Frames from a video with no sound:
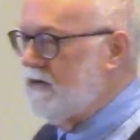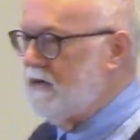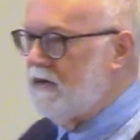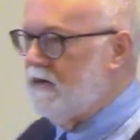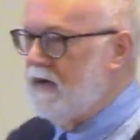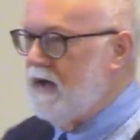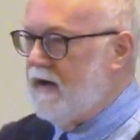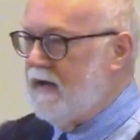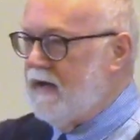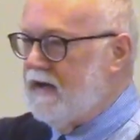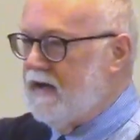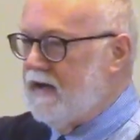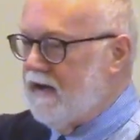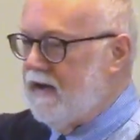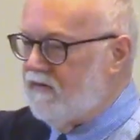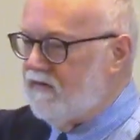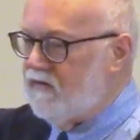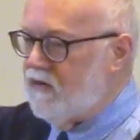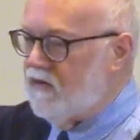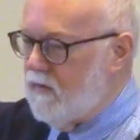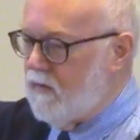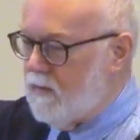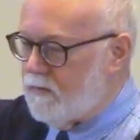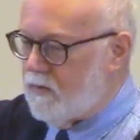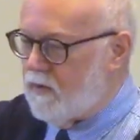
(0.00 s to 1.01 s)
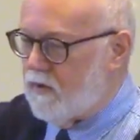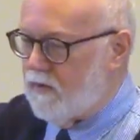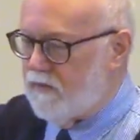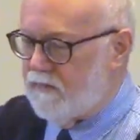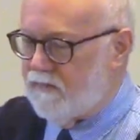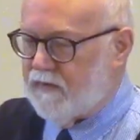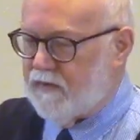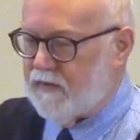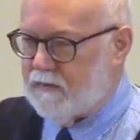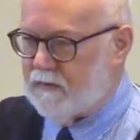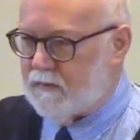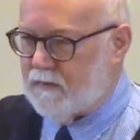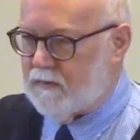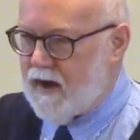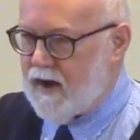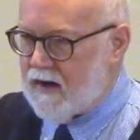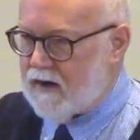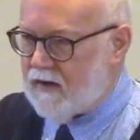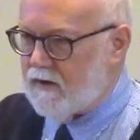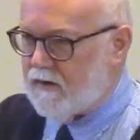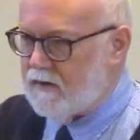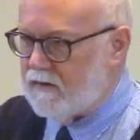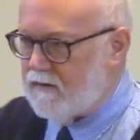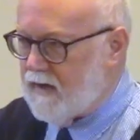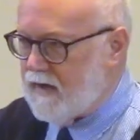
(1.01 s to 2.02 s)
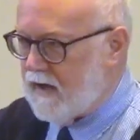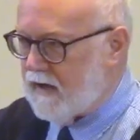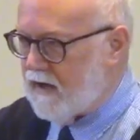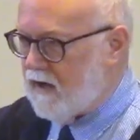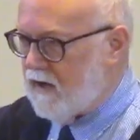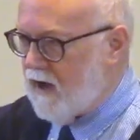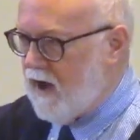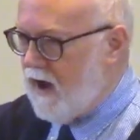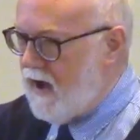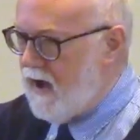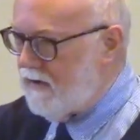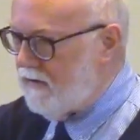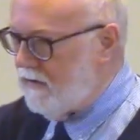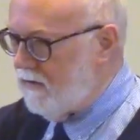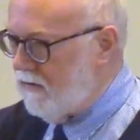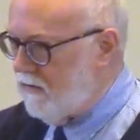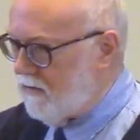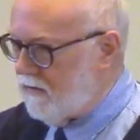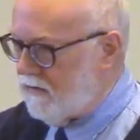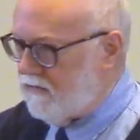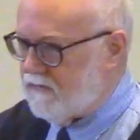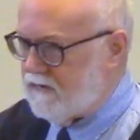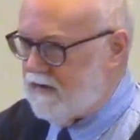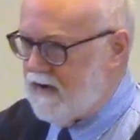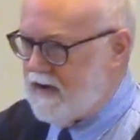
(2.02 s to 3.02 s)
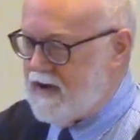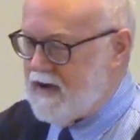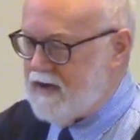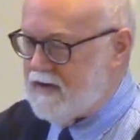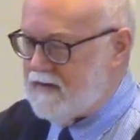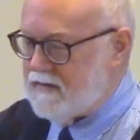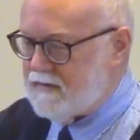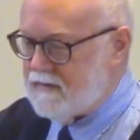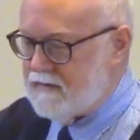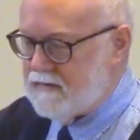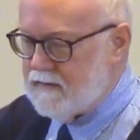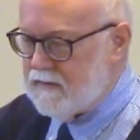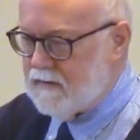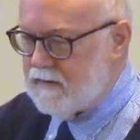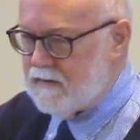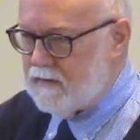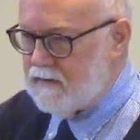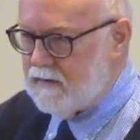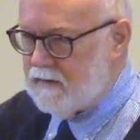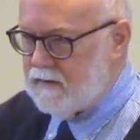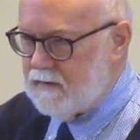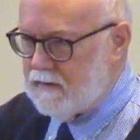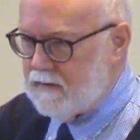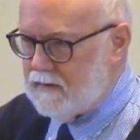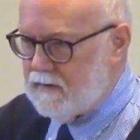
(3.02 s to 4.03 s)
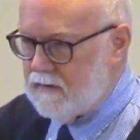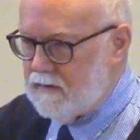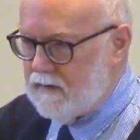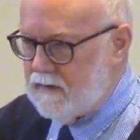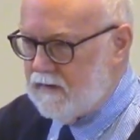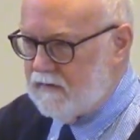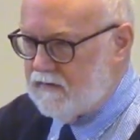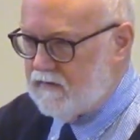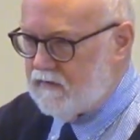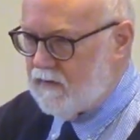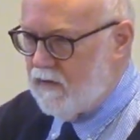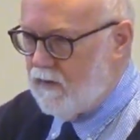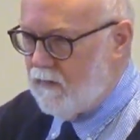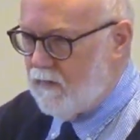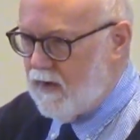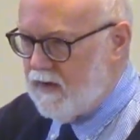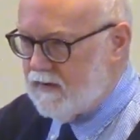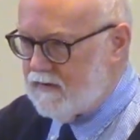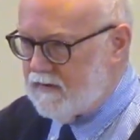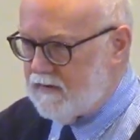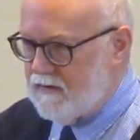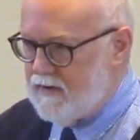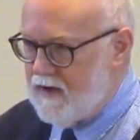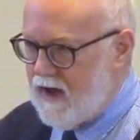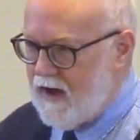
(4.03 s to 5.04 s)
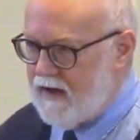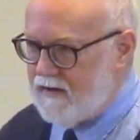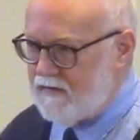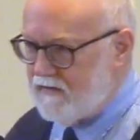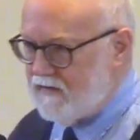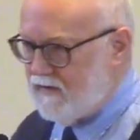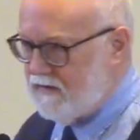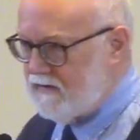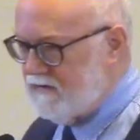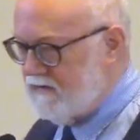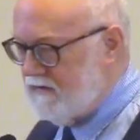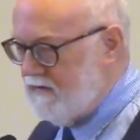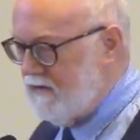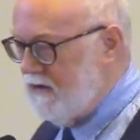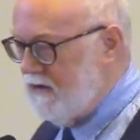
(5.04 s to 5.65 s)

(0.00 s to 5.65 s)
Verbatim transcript: and He gives you a perfect record that God looks at. And so I want to not just